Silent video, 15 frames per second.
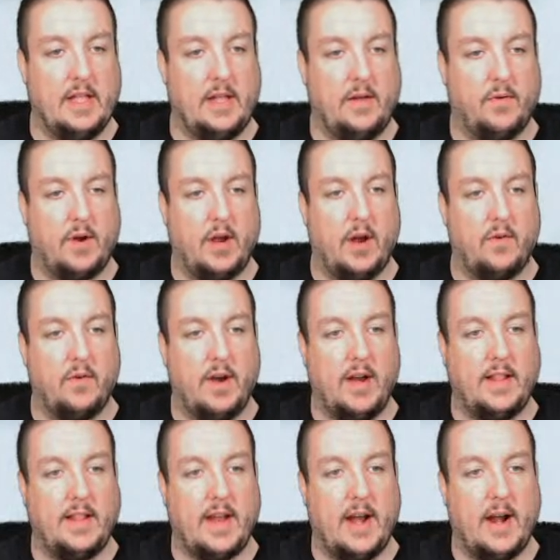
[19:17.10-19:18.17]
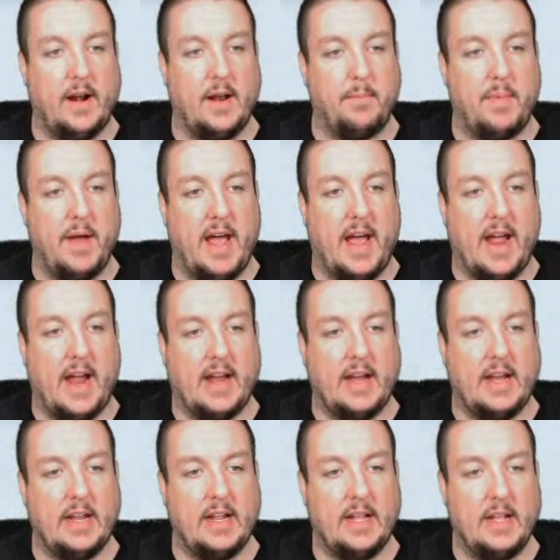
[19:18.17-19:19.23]
We're gonna go right there in the back.
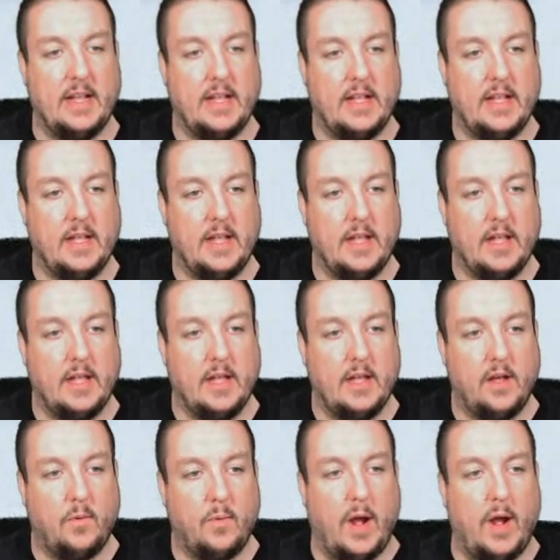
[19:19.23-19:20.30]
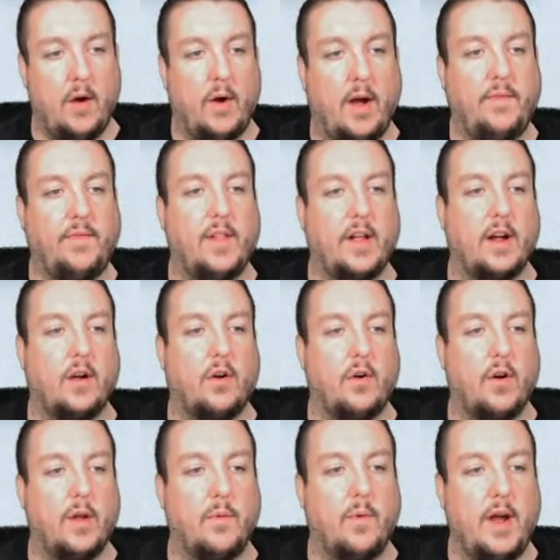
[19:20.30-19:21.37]
Whoa! I flung a
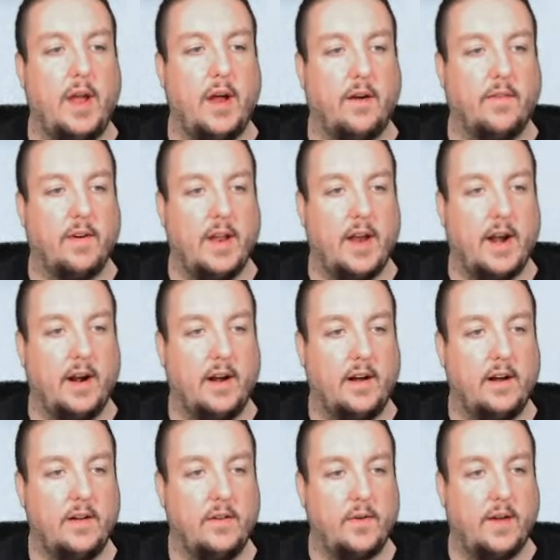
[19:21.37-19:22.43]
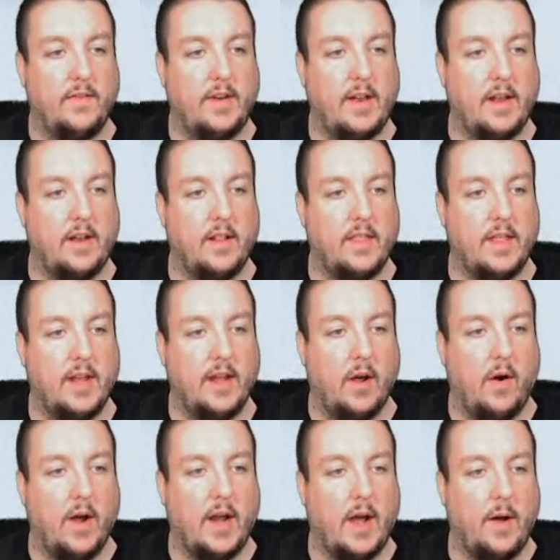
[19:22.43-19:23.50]
coin way over there. Do I have any in the thing? Oh,
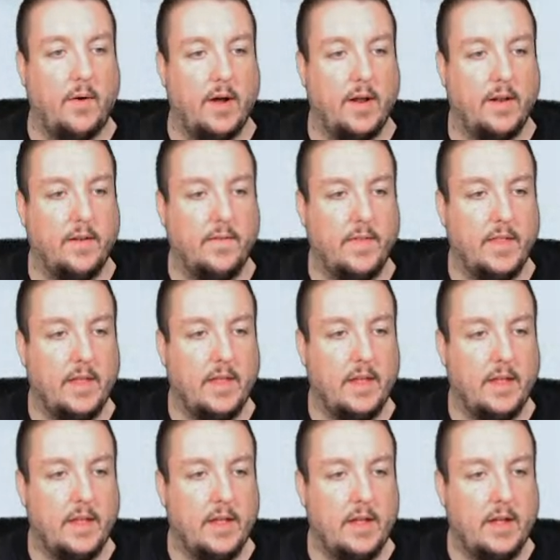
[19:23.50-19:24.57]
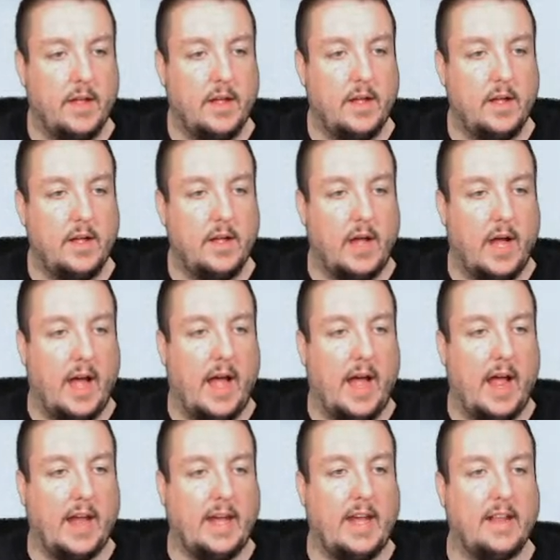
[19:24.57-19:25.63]
I got one. Ah,
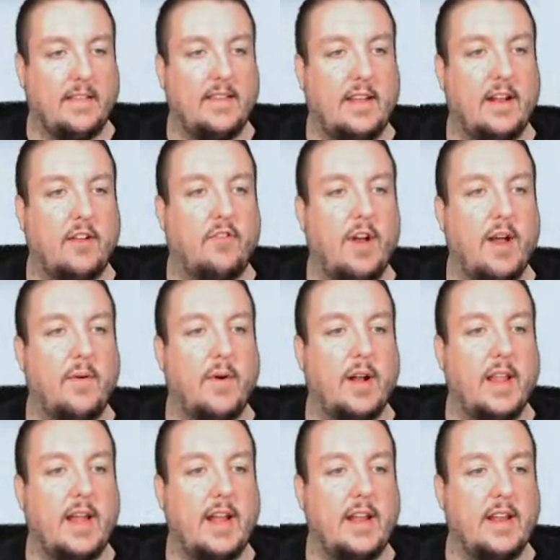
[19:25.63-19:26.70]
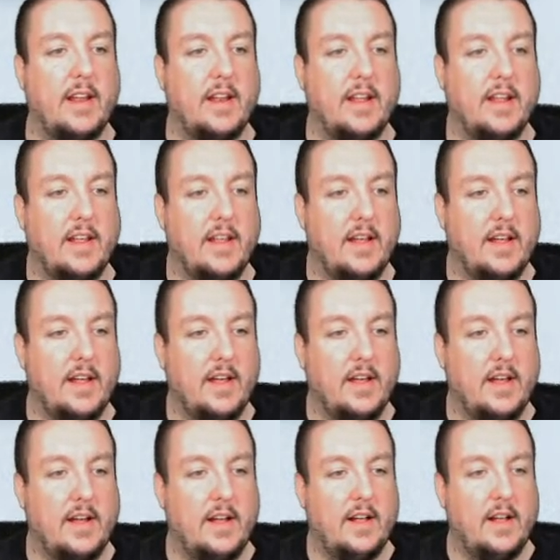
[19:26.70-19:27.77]
I can't see the tray where it landed.
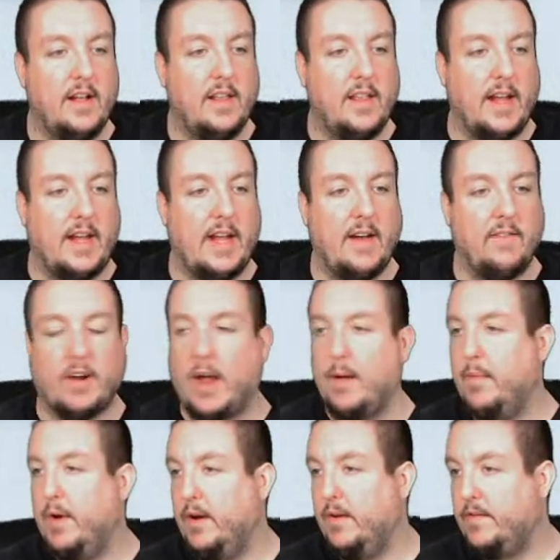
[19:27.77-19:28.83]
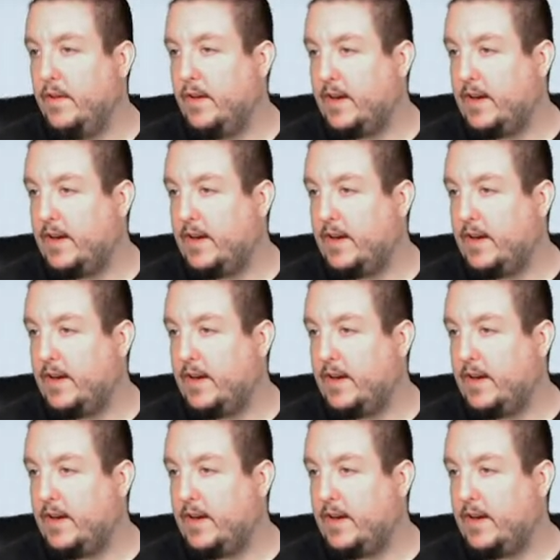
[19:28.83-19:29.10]
That camera got moved. Look.